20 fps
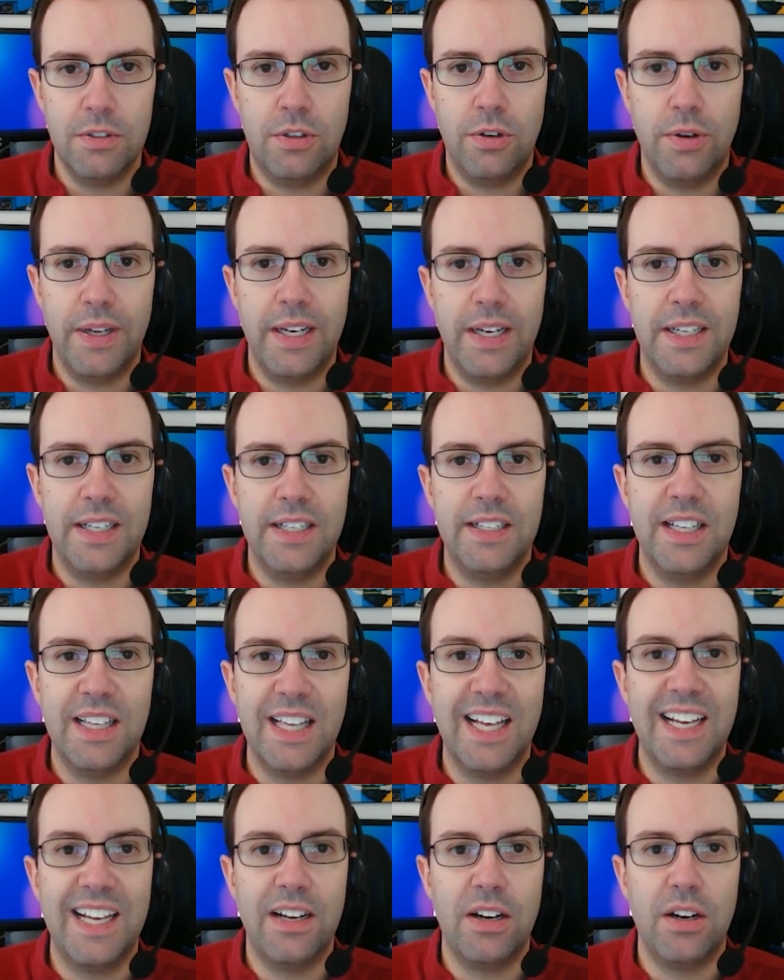create any
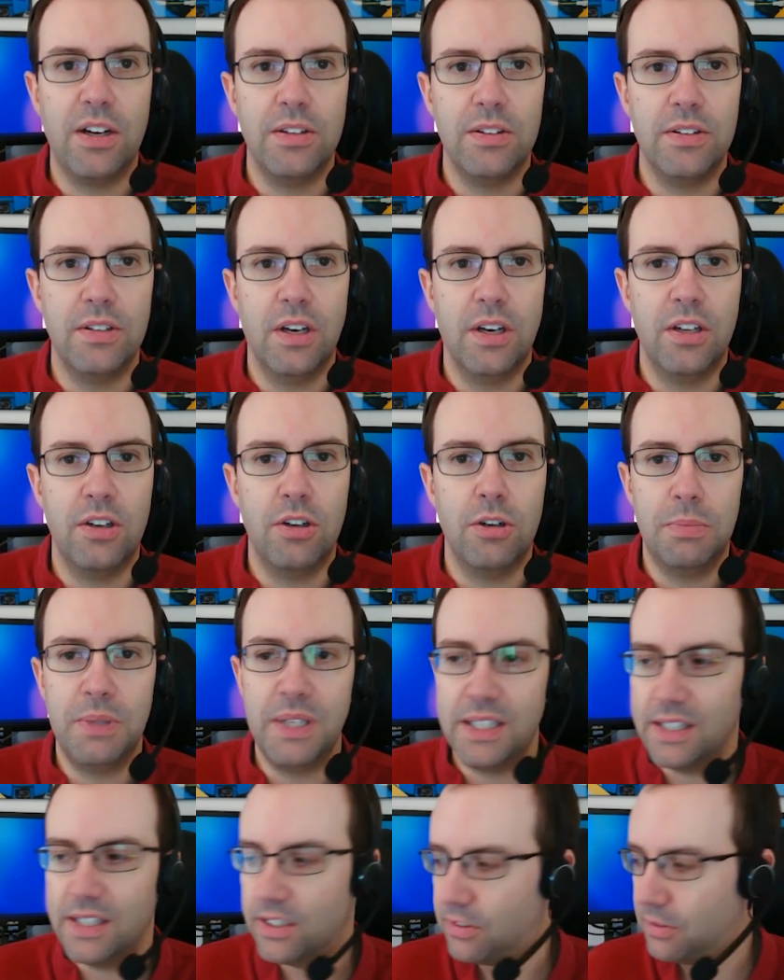delay on
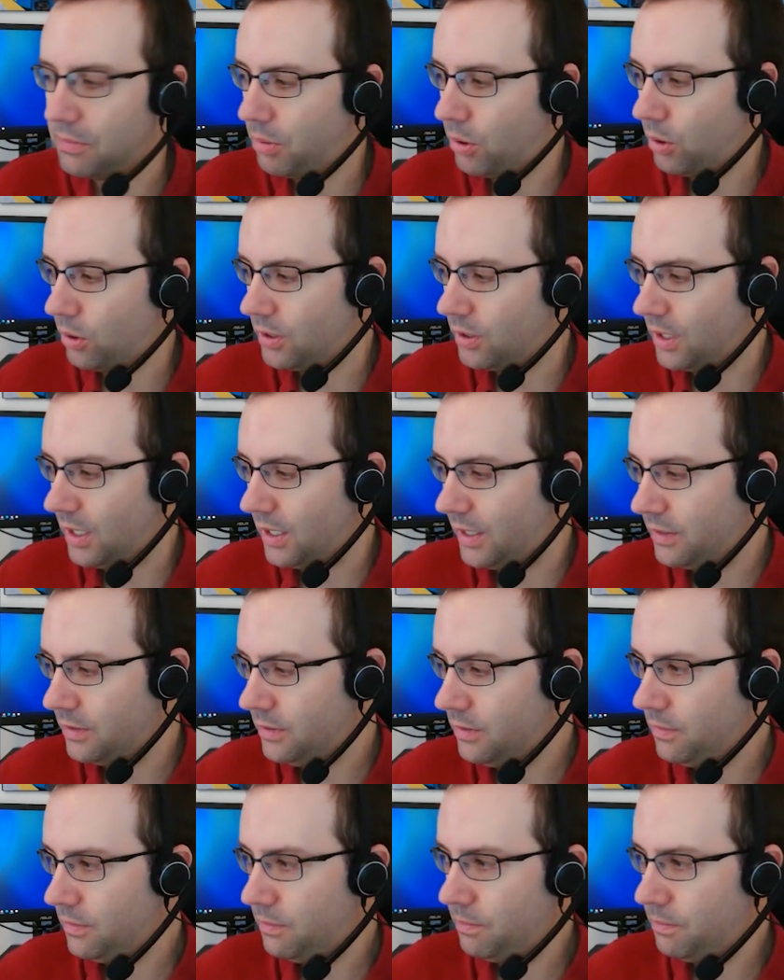opening this important line.